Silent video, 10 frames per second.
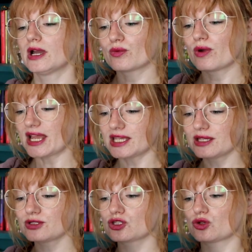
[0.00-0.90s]
The way
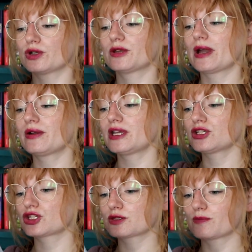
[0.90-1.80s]
he was talking about
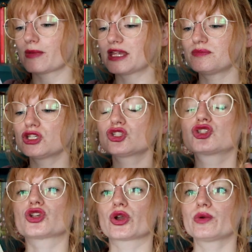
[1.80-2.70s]
it just made me
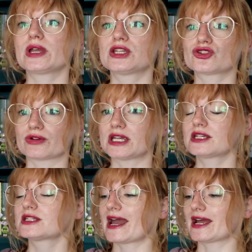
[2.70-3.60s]
so
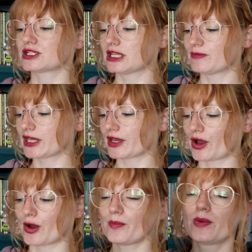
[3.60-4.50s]
intrigued to actually pick it
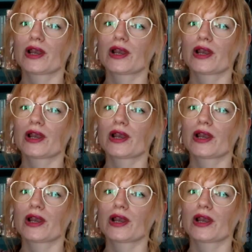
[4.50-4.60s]
up.